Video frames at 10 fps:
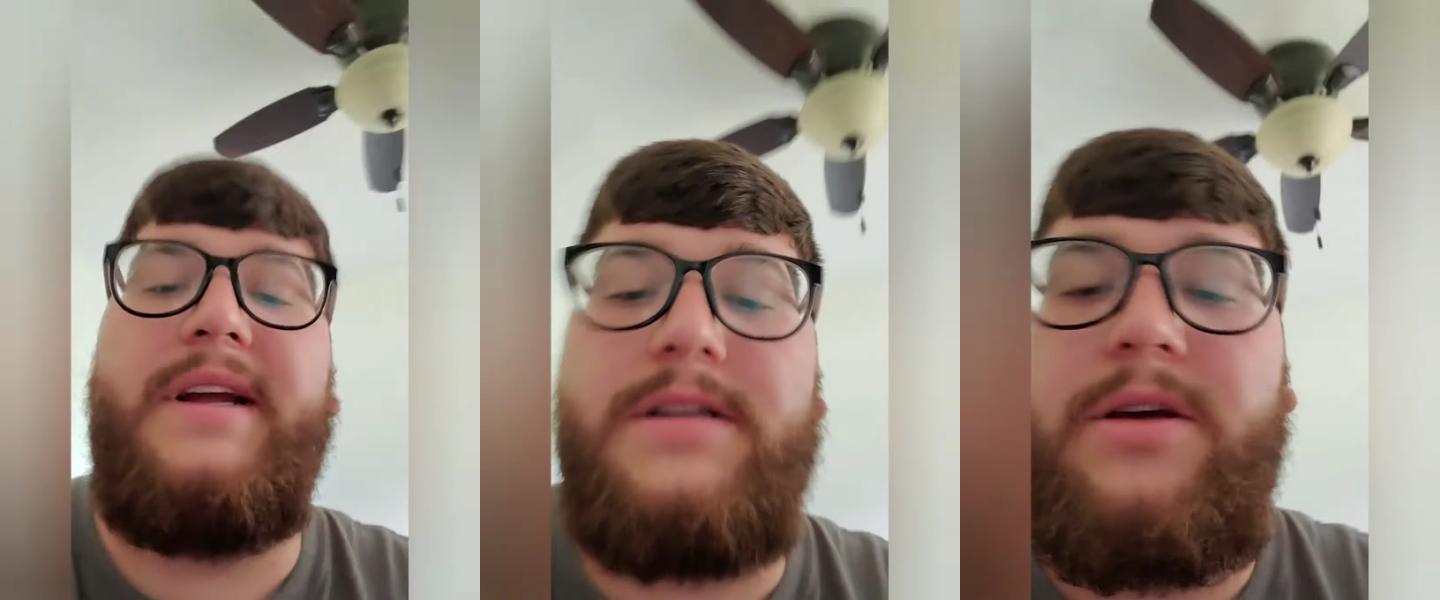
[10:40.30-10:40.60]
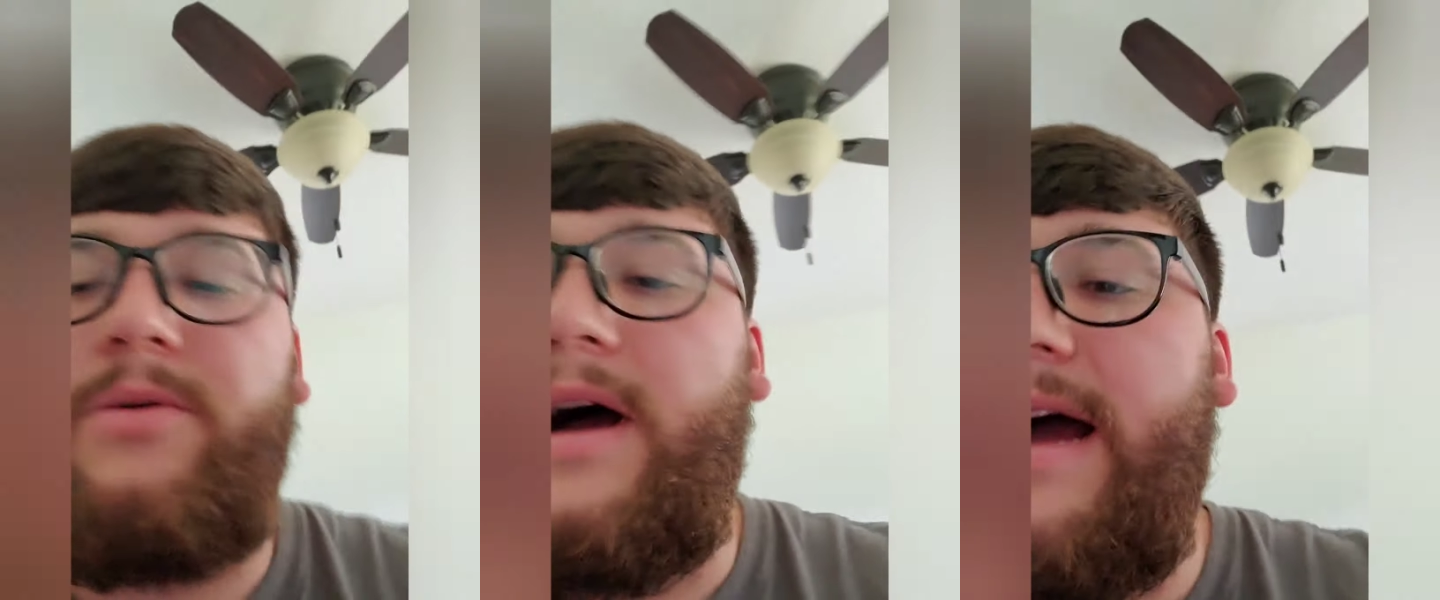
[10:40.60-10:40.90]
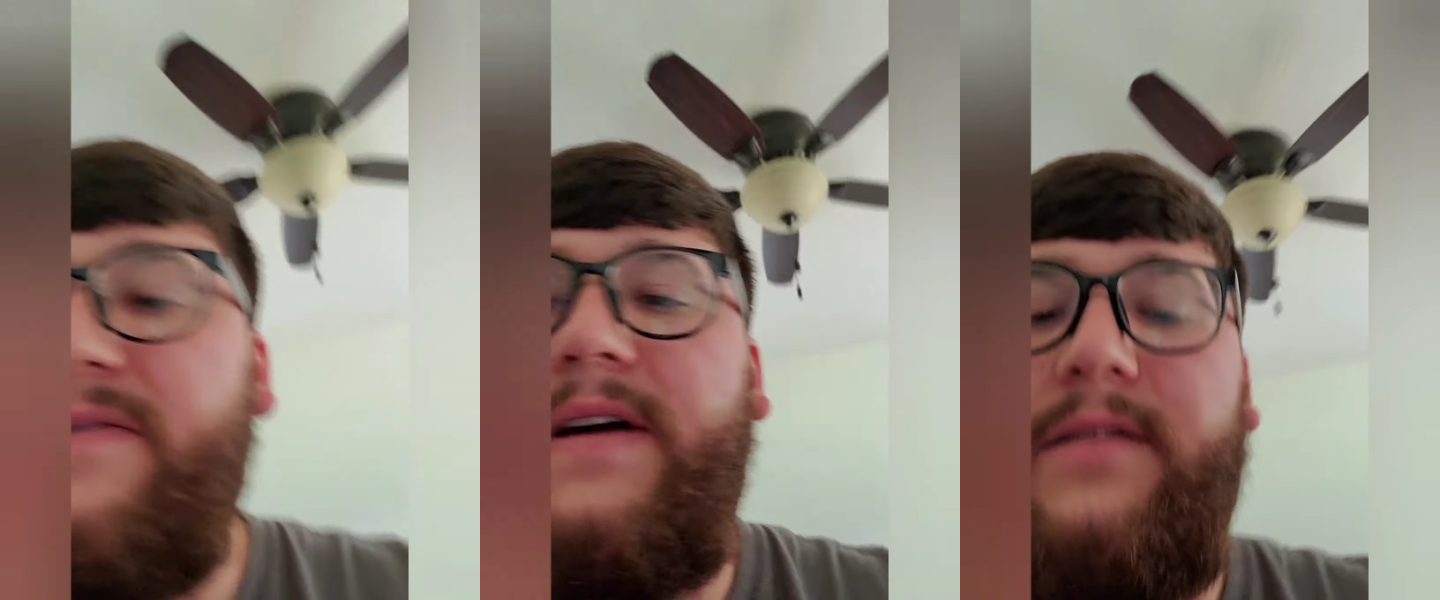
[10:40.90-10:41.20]
so
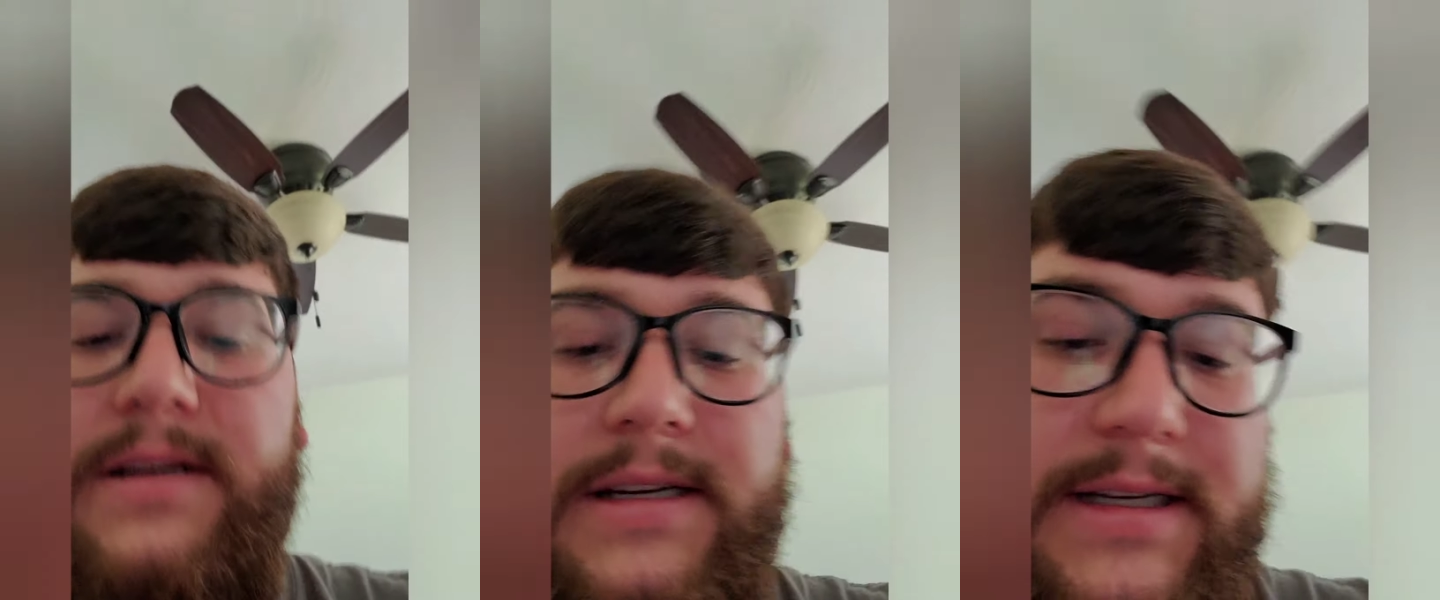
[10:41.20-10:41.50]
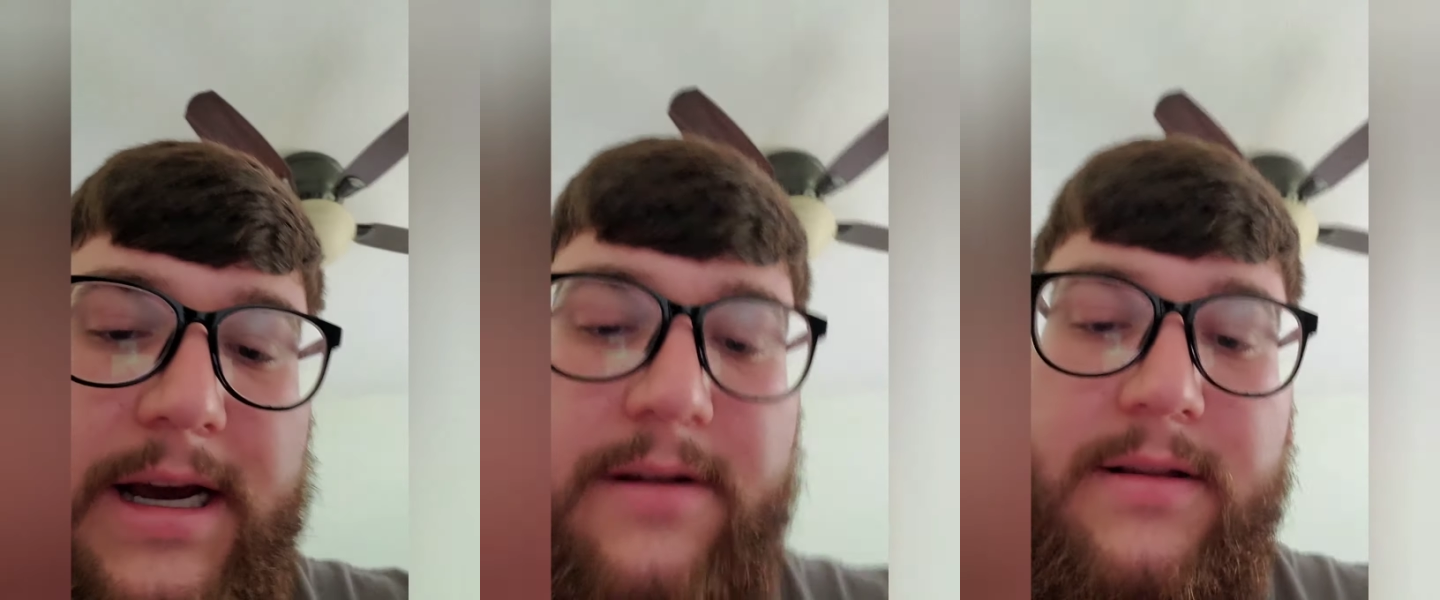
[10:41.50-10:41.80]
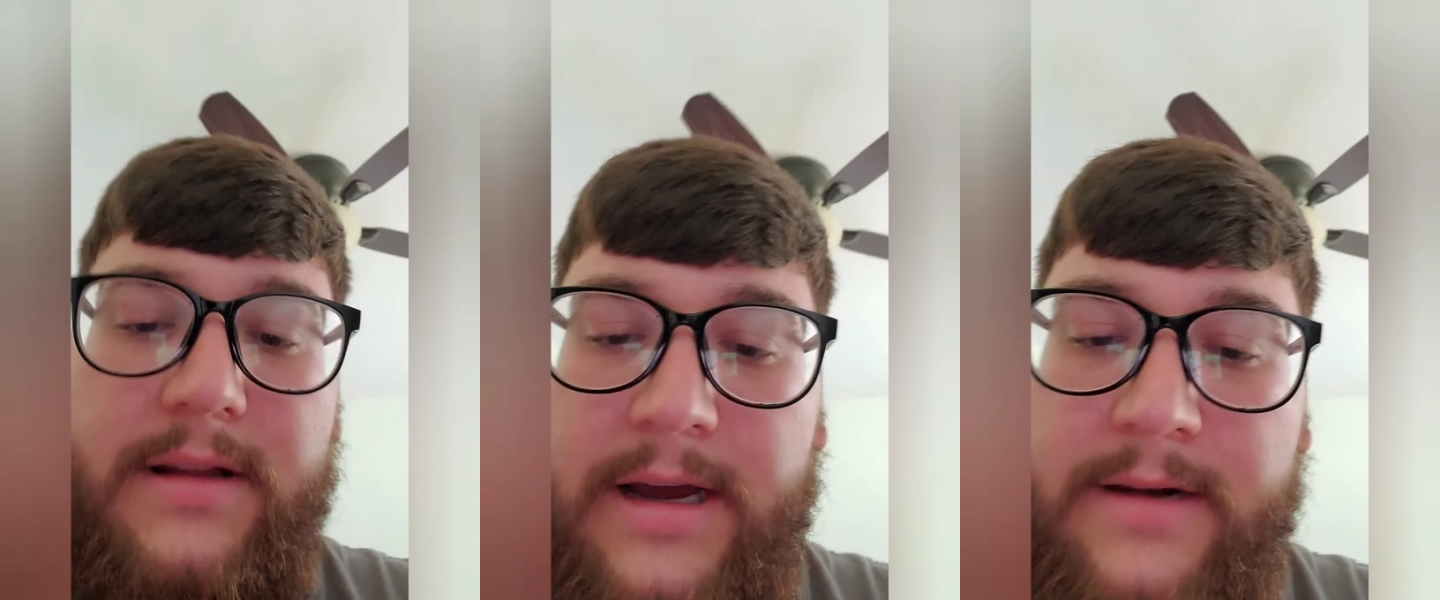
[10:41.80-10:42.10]
I found this design
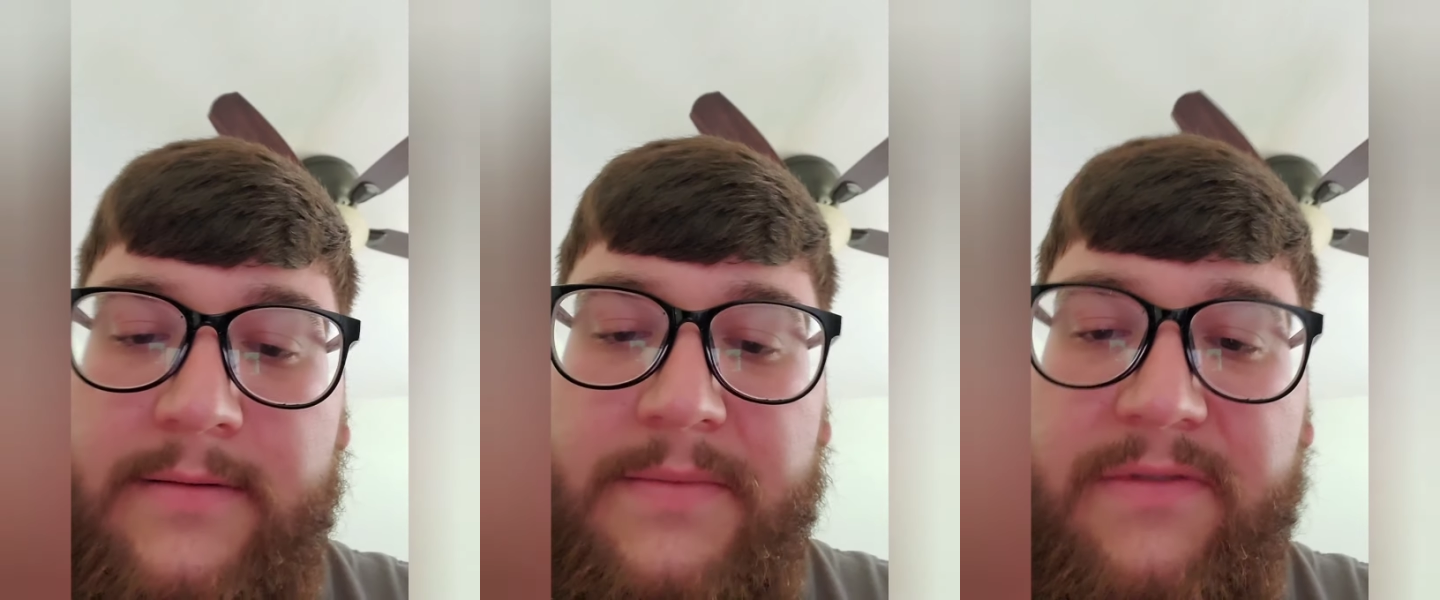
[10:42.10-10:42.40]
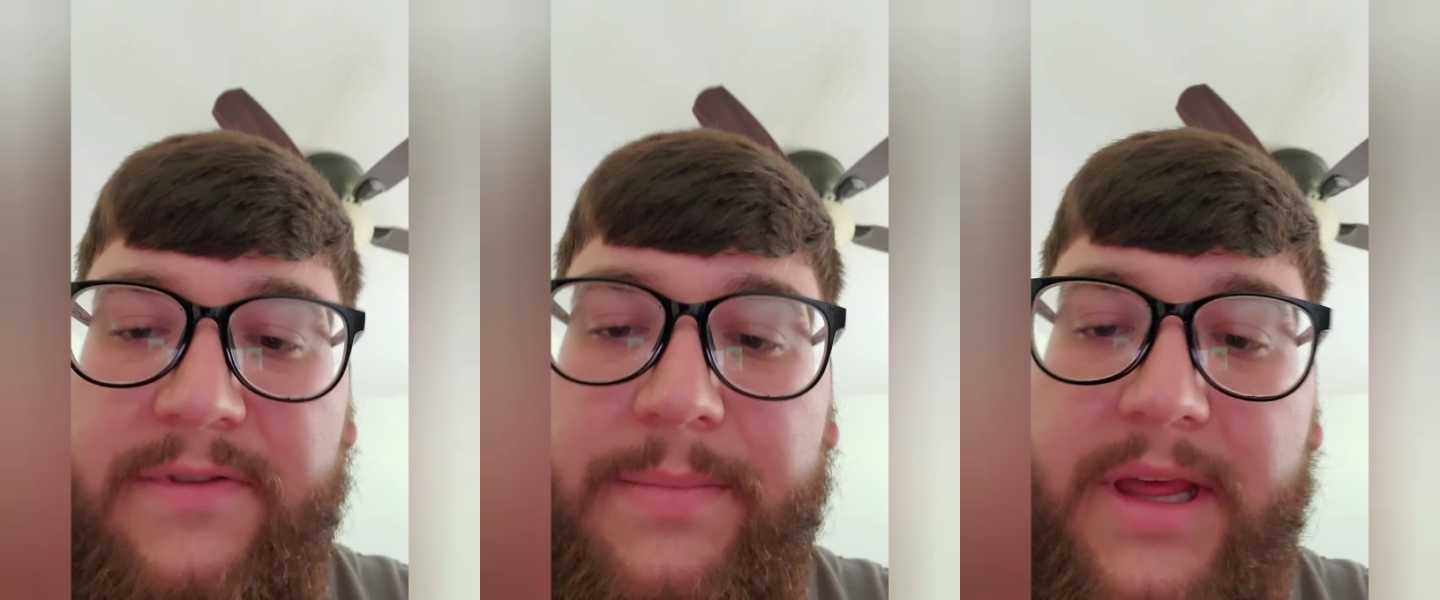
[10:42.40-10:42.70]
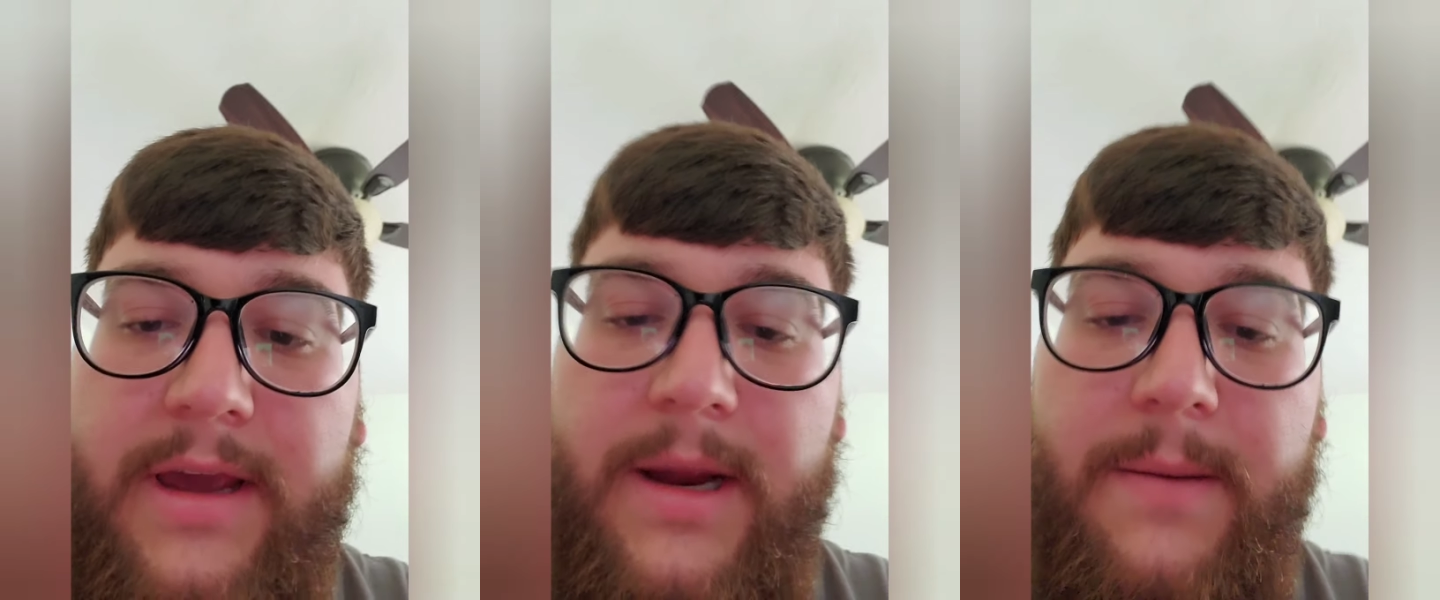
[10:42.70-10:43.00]
online. Let me flip the
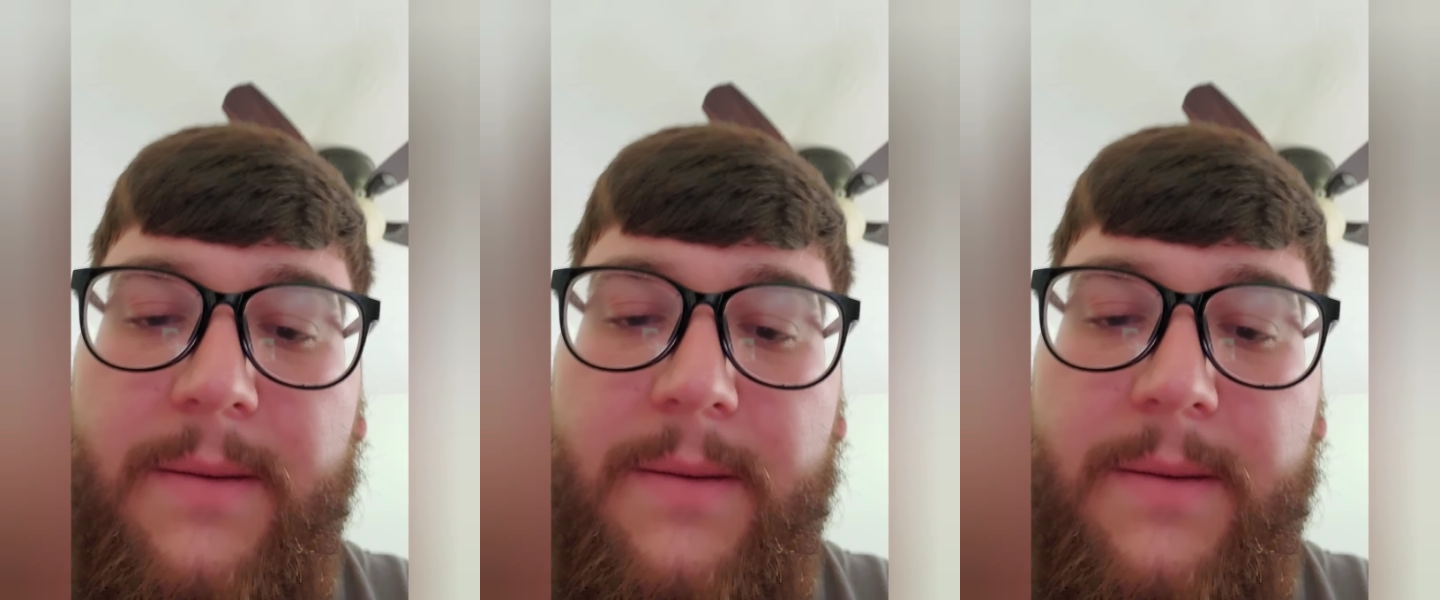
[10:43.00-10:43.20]
camera.